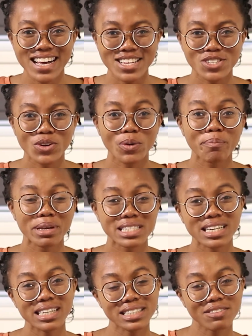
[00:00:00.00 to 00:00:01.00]
so
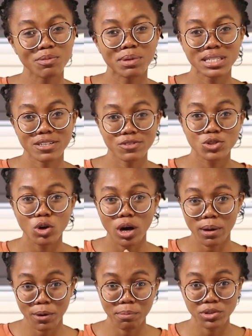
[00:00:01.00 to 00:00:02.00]
basically giving myself to
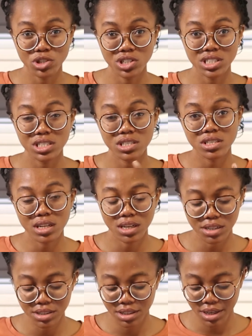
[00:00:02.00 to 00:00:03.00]
an opportunity to
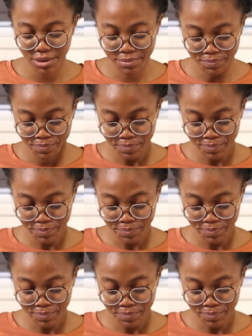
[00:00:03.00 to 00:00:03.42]
learn again